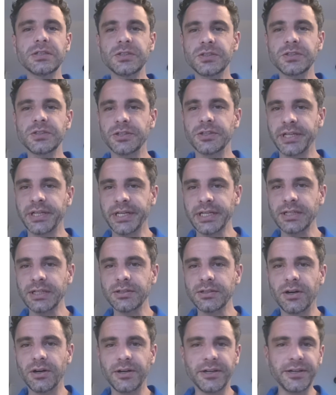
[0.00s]
Okay,
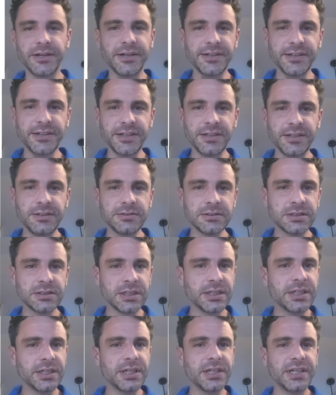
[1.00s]
all
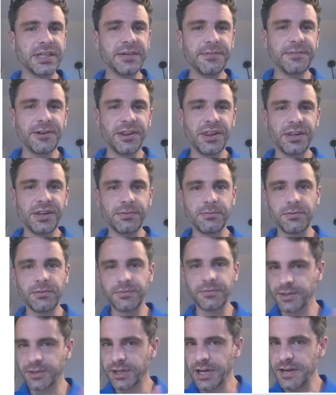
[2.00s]
different
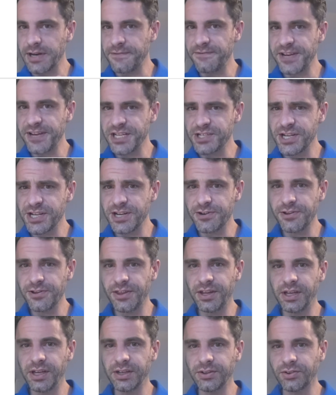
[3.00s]
kind of fancier
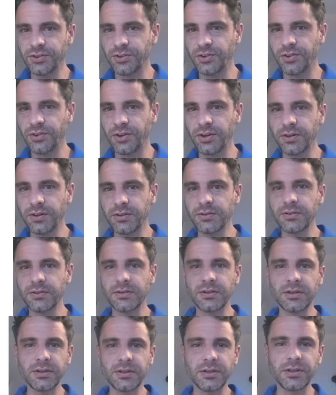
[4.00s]
things
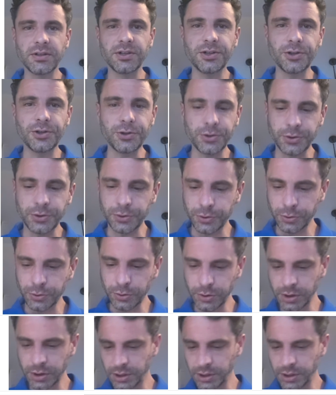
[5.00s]
to